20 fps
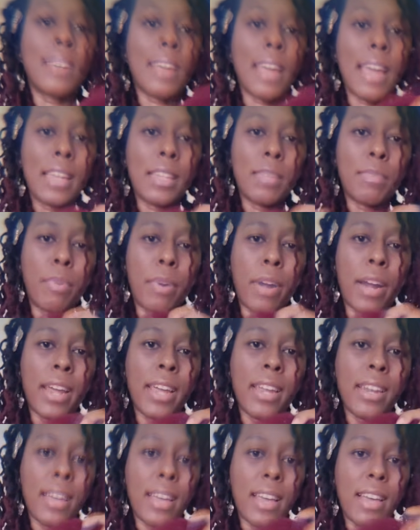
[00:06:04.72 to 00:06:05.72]
look as
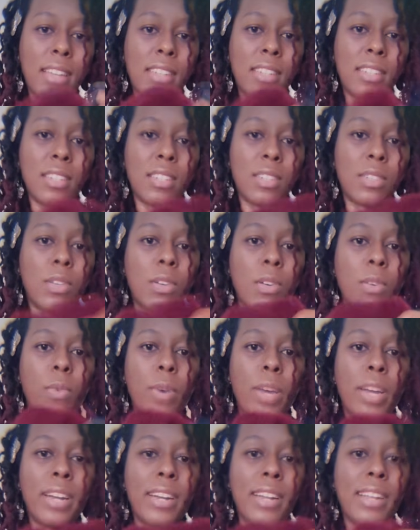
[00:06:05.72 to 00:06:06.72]
bright as
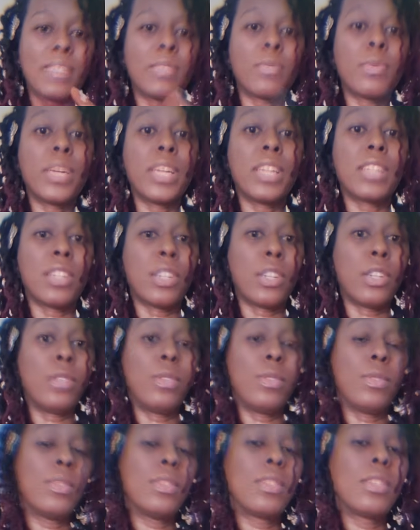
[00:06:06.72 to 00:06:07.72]
what it is when it's
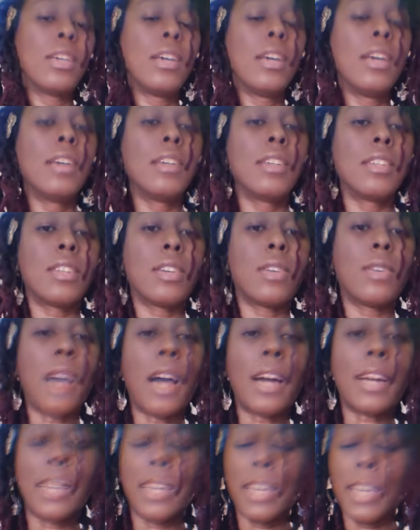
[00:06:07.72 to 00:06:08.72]
loose. So
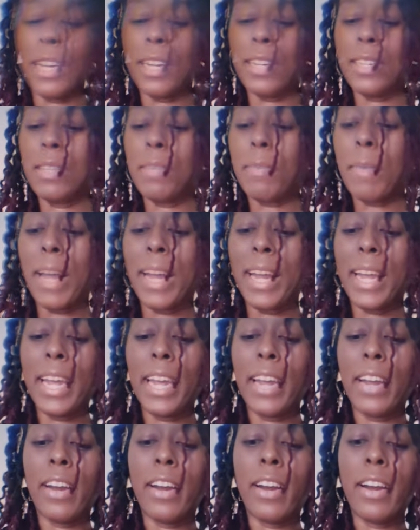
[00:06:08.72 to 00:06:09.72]
locking it into my
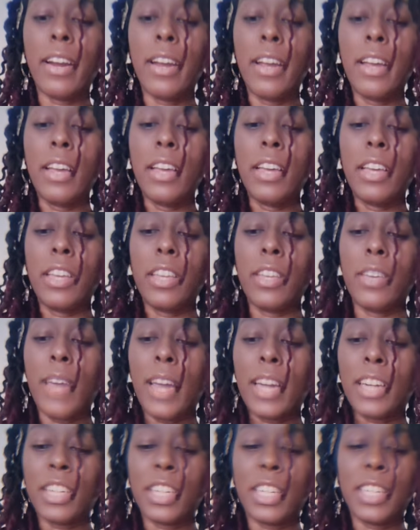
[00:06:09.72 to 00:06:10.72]
hair, you
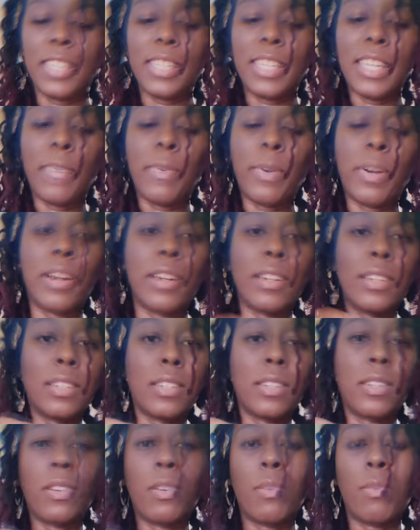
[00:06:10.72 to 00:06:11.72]
actually see where it's
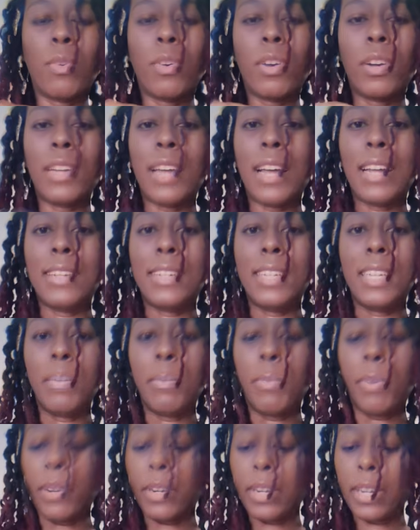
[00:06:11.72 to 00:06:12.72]
a little more of that
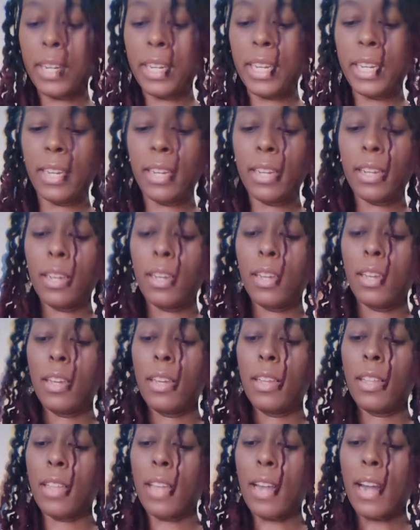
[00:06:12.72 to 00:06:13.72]
deep burgundy
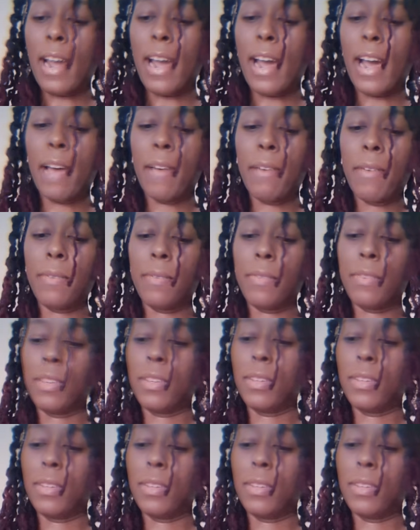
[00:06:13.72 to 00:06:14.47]
that I have.